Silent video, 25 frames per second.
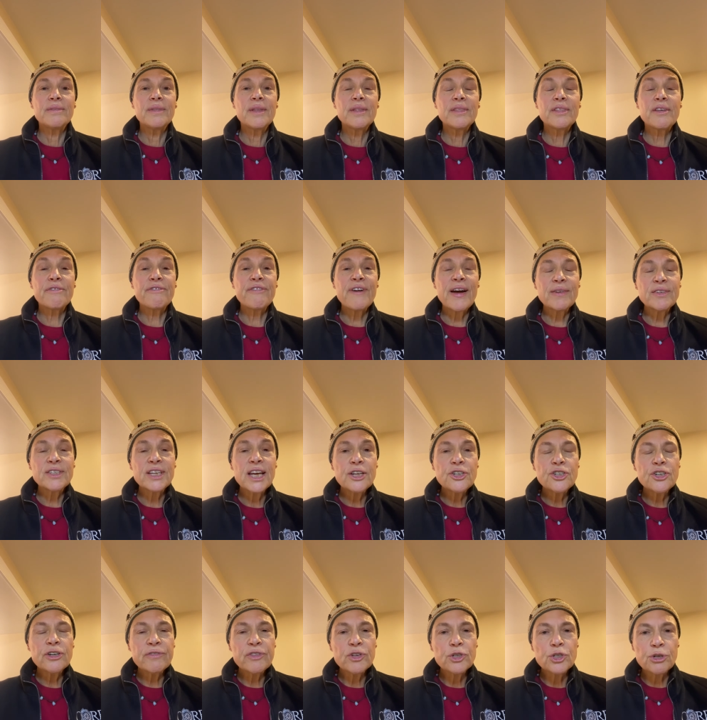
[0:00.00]
the foundation
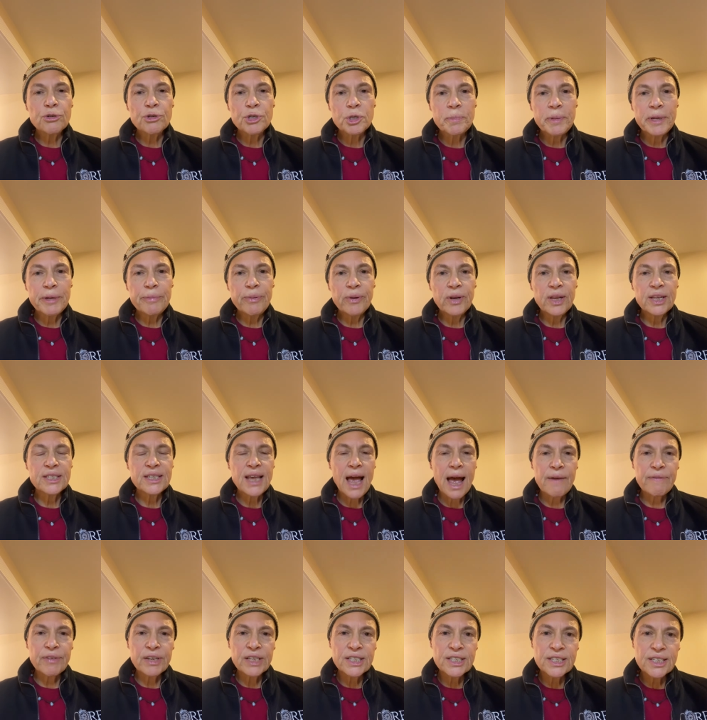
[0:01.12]
of the Jewish people is
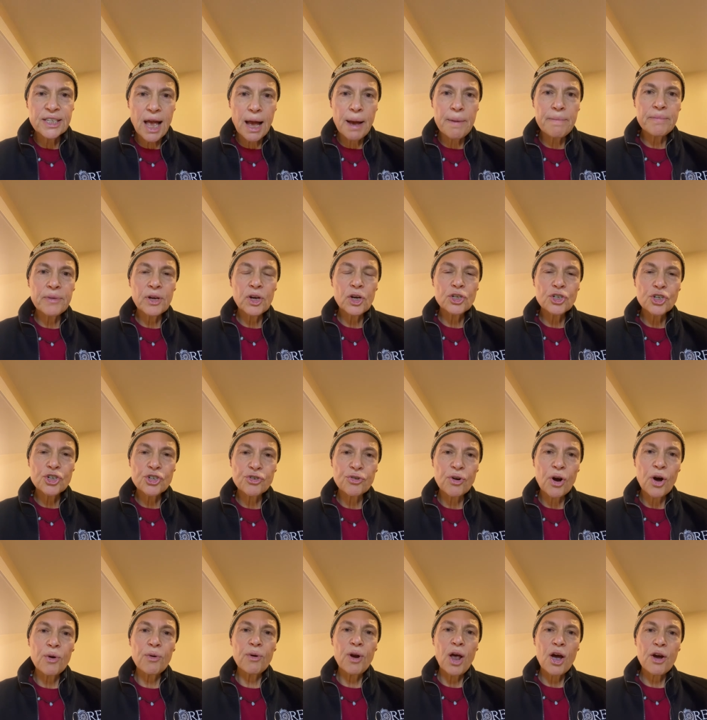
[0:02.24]
having some
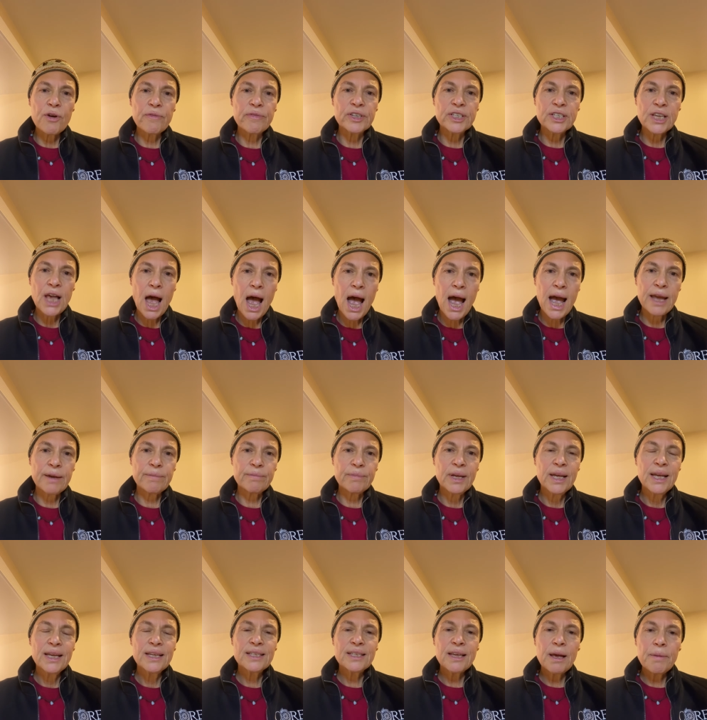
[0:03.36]
control over time,
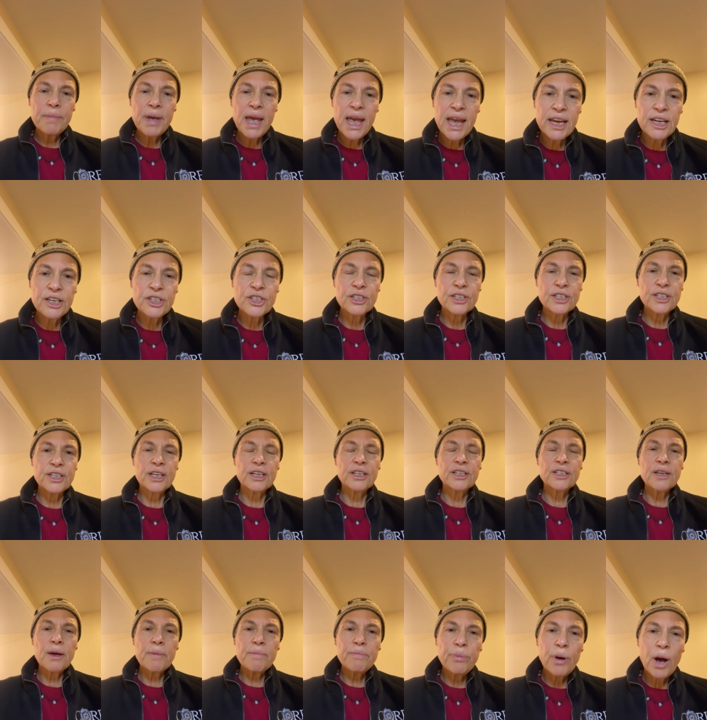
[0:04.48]
some agency,
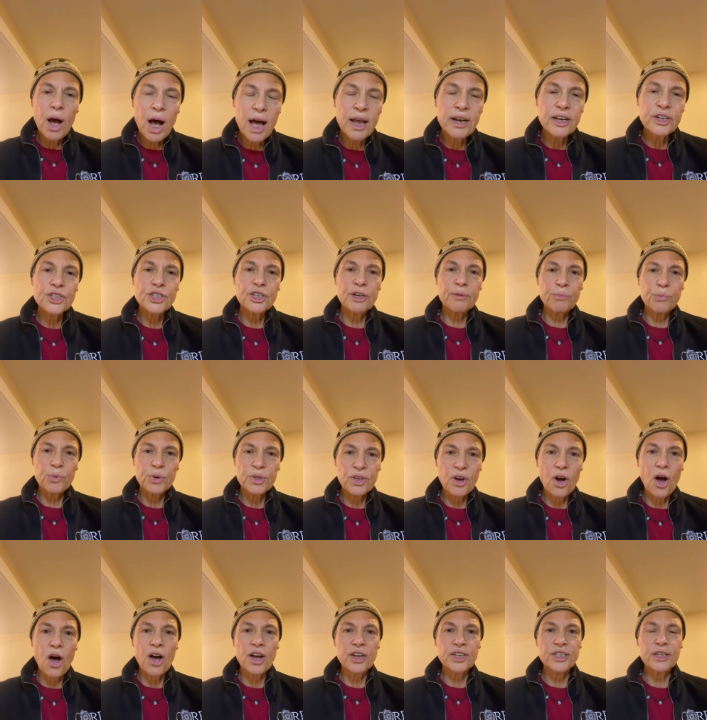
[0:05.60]
some partnership with
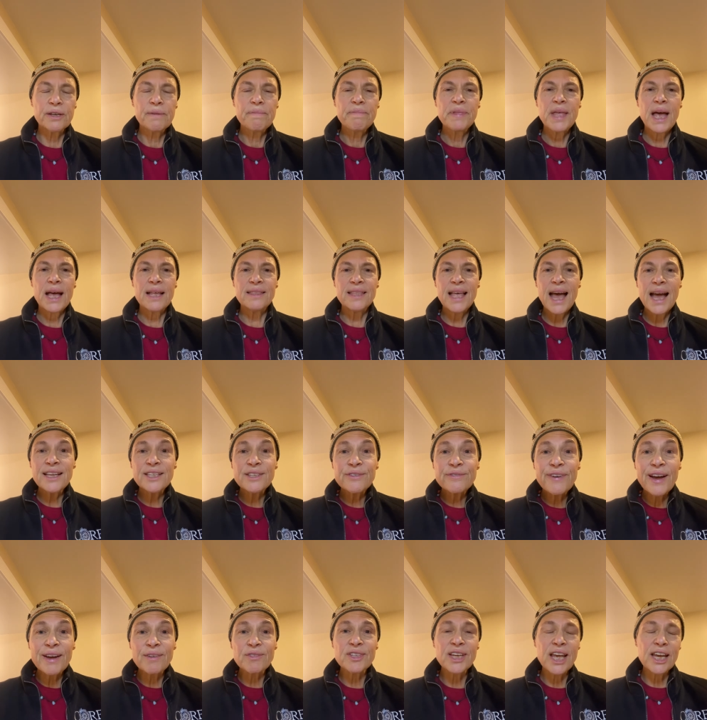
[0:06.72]
God. And that's
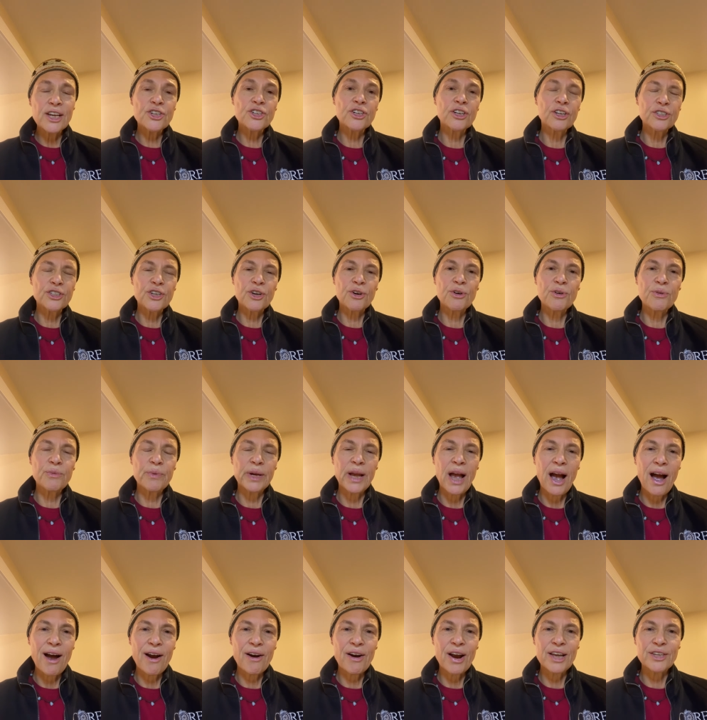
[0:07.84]
foundational to who we
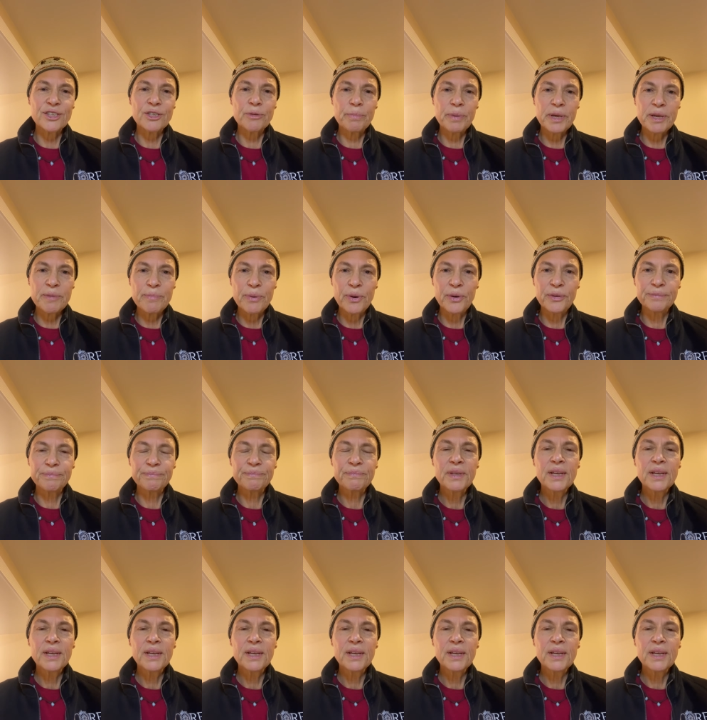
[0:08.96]
are as a people.